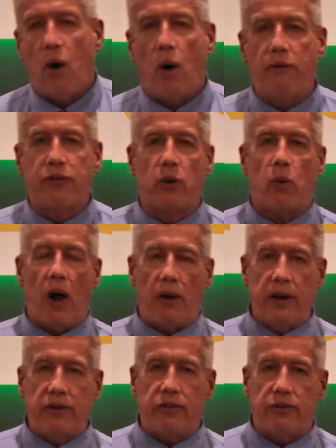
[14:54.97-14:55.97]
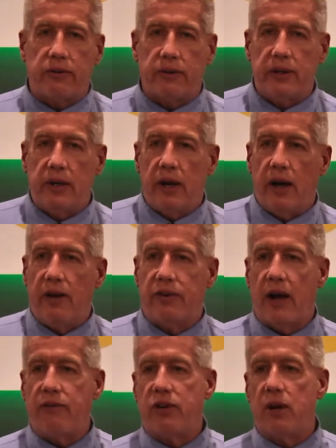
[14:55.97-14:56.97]
Officer wellness is
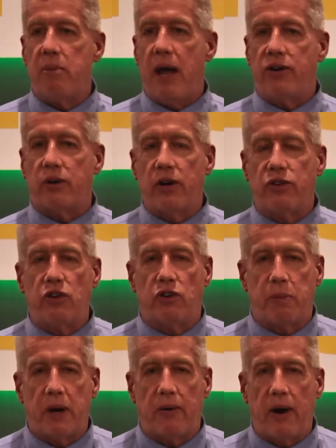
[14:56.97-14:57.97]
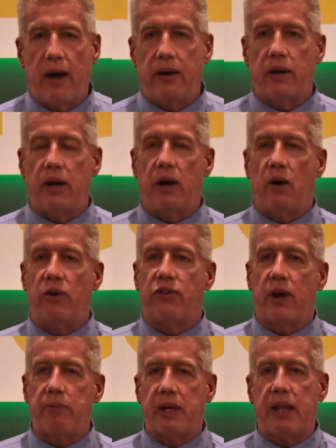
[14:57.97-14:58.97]
obviously a major issue. It's been around, it's
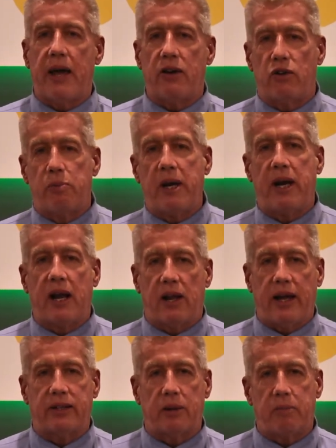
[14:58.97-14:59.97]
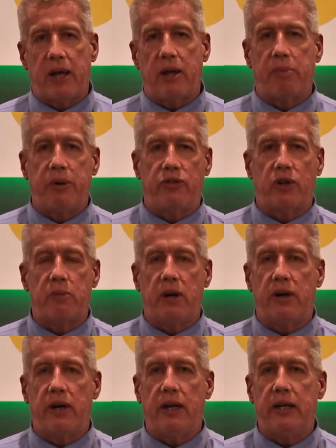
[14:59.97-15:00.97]
something that's been neglected by the police
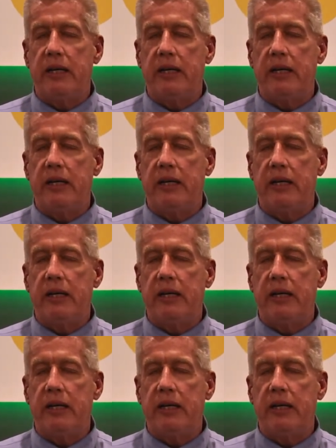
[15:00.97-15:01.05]
community